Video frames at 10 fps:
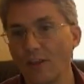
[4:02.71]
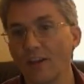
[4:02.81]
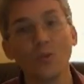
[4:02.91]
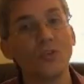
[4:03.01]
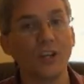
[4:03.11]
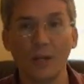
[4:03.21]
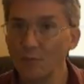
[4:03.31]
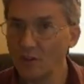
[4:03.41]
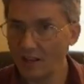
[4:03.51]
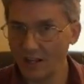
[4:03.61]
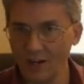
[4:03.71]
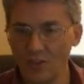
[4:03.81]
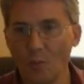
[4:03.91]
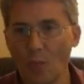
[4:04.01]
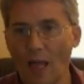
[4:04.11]
like you see
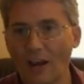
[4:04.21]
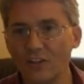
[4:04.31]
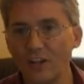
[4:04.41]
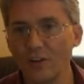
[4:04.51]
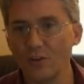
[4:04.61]
in the Black Sea.